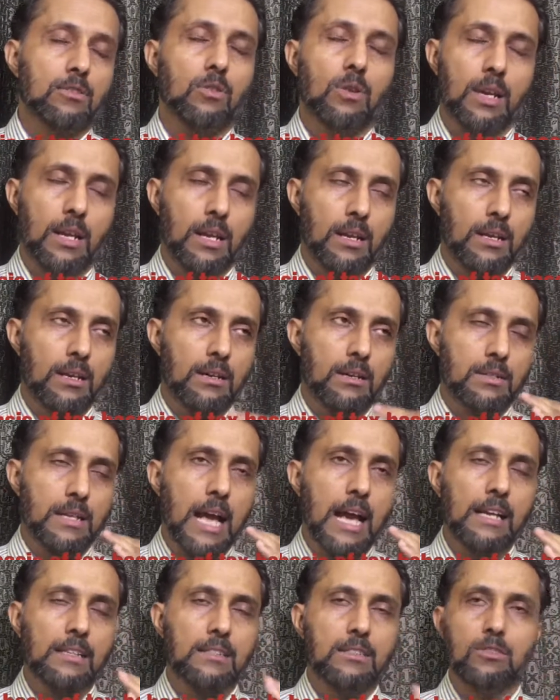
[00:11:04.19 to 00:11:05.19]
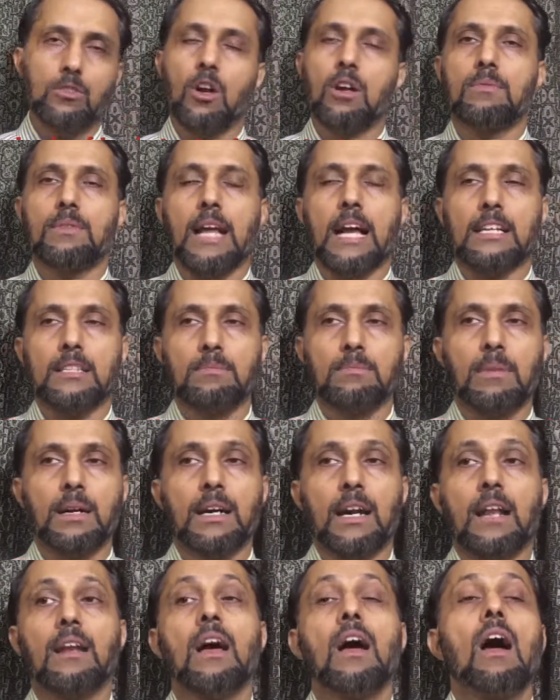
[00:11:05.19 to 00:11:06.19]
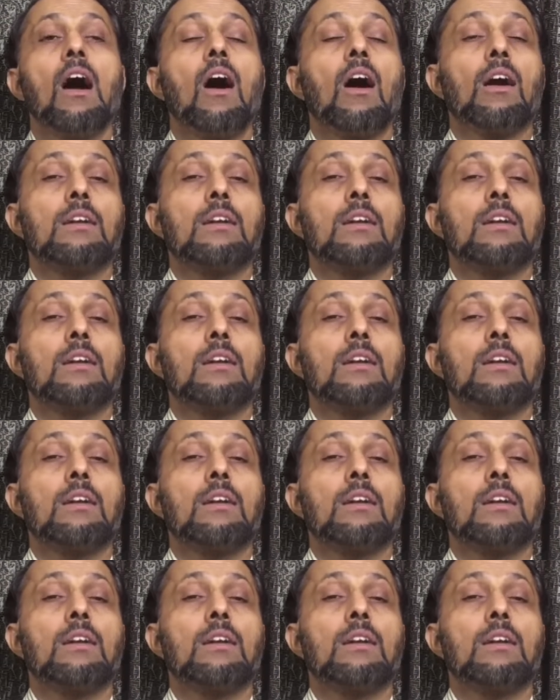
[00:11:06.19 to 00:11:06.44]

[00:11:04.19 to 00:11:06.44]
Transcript: Sorry, tax, not tax burden,